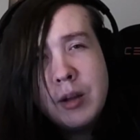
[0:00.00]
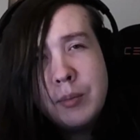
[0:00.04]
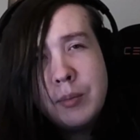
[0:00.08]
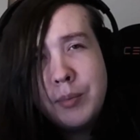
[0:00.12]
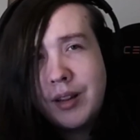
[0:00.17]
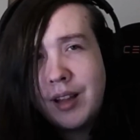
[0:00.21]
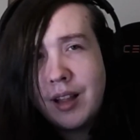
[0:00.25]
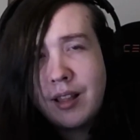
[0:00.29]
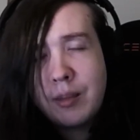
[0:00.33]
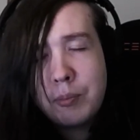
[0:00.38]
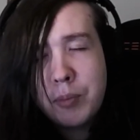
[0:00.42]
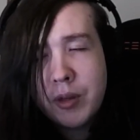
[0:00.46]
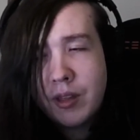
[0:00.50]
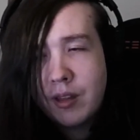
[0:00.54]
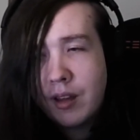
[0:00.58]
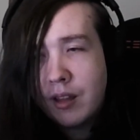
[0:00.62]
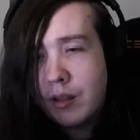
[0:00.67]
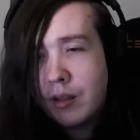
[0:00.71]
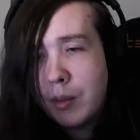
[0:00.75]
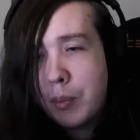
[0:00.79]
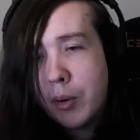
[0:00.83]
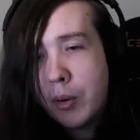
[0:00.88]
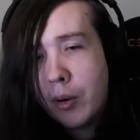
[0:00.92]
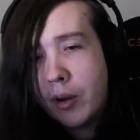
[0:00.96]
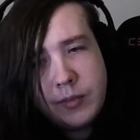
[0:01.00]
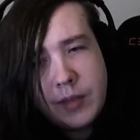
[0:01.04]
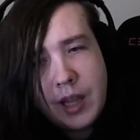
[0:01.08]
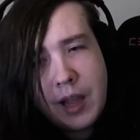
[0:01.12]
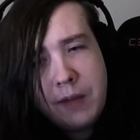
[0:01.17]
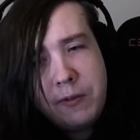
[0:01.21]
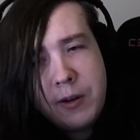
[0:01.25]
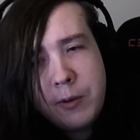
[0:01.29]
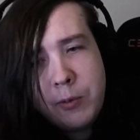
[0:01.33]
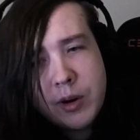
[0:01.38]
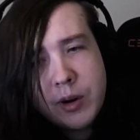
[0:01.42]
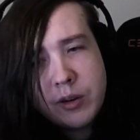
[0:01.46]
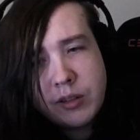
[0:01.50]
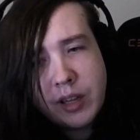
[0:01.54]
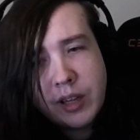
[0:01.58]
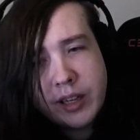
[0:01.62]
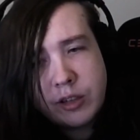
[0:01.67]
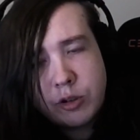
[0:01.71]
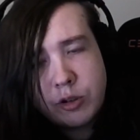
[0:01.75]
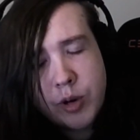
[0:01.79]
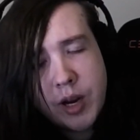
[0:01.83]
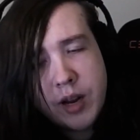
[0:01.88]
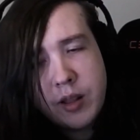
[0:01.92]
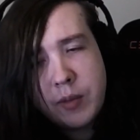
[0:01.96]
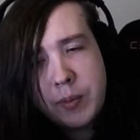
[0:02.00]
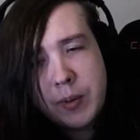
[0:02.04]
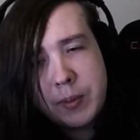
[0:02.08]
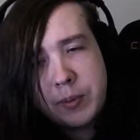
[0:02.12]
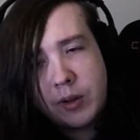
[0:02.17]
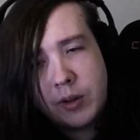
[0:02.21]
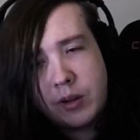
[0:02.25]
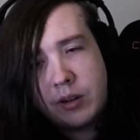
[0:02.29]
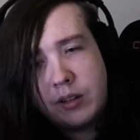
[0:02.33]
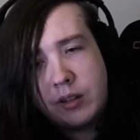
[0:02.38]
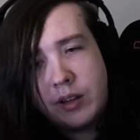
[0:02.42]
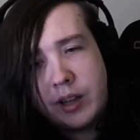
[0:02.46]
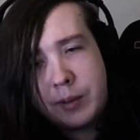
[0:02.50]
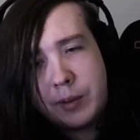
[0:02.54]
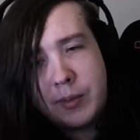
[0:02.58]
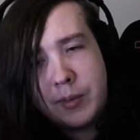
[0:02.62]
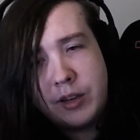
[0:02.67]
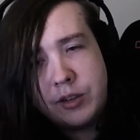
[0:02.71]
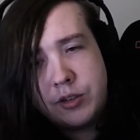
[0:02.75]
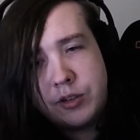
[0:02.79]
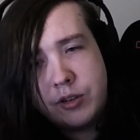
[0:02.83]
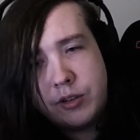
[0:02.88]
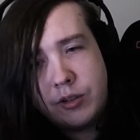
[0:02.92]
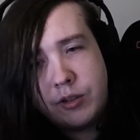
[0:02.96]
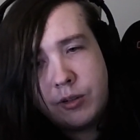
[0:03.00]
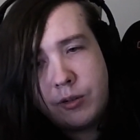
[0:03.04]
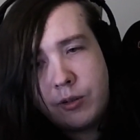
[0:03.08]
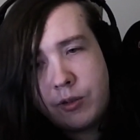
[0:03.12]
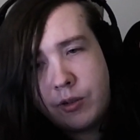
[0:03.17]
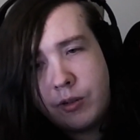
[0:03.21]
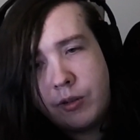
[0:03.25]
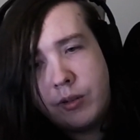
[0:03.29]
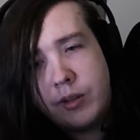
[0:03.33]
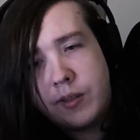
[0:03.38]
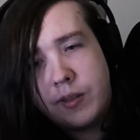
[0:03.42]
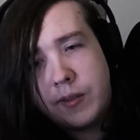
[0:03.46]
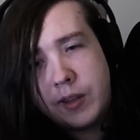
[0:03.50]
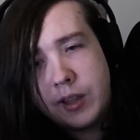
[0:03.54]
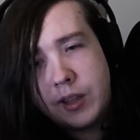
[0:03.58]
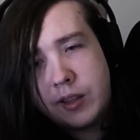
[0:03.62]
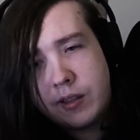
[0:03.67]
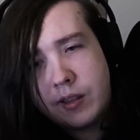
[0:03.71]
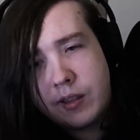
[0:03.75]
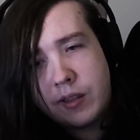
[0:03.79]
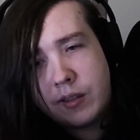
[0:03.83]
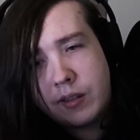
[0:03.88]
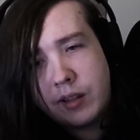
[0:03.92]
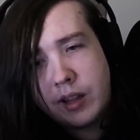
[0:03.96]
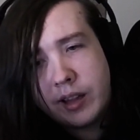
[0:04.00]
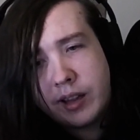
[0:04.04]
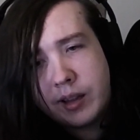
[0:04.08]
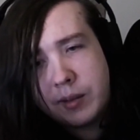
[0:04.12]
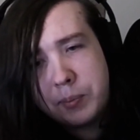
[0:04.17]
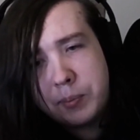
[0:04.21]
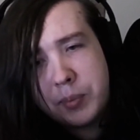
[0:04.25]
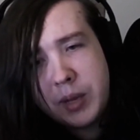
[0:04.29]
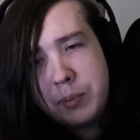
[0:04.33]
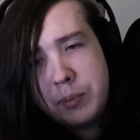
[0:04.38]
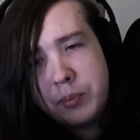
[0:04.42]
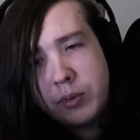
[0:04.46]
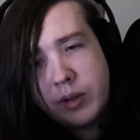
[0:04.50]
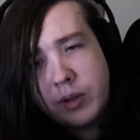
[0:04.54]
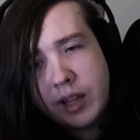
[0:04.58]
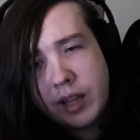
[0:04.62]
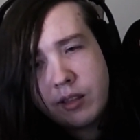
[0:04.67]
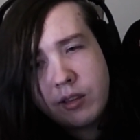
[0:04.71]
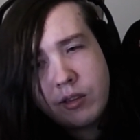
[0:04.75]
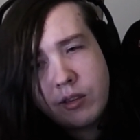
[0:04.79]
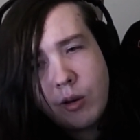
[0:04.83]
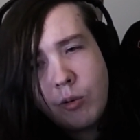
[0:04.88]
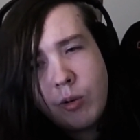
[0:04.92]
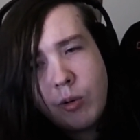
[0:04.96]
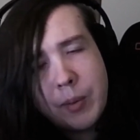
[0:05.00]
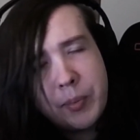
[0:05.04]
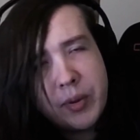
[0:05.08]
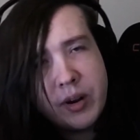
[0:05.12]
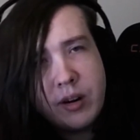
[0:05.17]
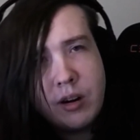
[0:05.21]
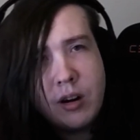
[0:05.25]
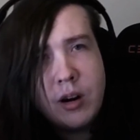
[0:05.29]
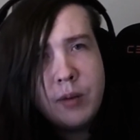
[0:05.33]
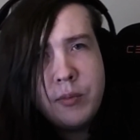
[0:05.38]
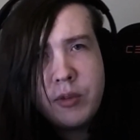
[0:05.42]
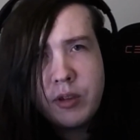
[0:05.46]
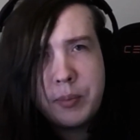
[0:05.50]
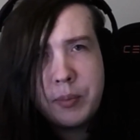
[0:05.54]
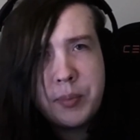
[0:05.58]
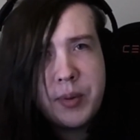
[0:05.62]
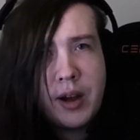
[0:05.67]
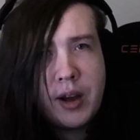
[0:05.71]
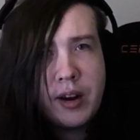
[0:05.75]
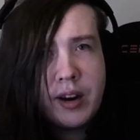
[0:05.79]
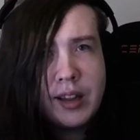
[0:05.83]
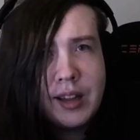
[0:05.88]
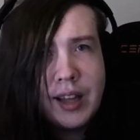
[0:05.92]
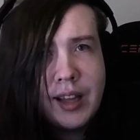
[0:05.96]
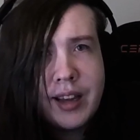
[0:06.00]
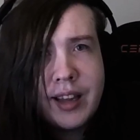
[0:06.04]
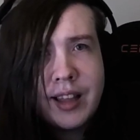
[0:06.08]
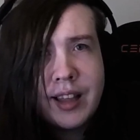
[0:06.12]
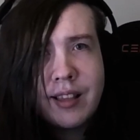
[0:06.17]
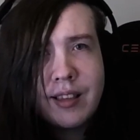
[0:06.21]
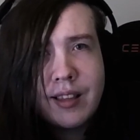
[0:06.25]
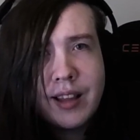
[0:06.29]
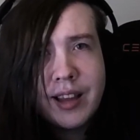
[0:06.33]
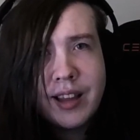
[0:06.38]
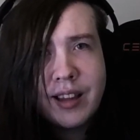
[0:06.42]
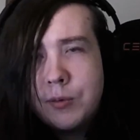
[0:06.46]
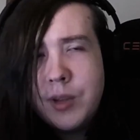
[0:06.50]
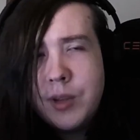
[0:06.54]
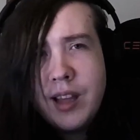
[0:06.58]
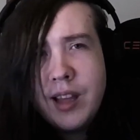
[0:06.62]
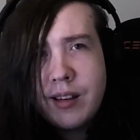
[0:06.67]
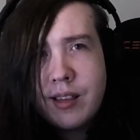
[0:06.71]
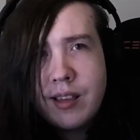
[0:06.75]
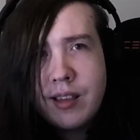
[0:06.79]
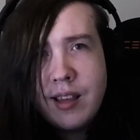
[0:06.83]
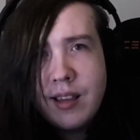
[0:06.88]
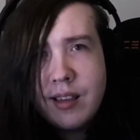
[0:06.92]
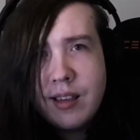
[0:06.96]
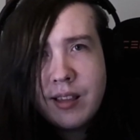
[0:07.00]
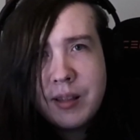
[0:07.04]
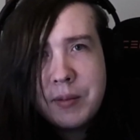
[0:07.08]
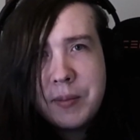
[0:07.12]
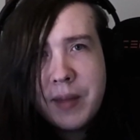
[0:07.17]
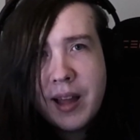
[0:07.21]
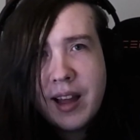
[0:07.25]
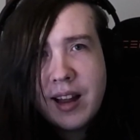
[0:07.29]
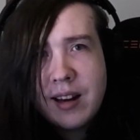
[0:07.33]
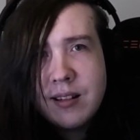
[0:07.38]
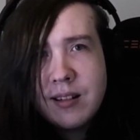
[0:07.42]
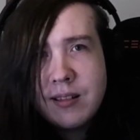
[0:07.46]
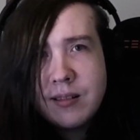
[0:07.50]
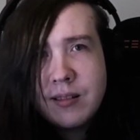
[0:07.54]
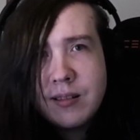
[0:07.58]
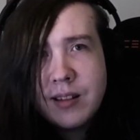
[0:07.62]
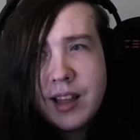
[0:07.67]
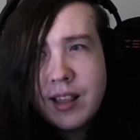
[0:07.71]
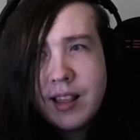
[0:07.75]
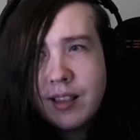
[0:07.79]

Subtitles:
But that's besides the point. Everywhere like trans people are like mentioned also, it's just like people get so up in arms about it. Like it's like, we exist, man.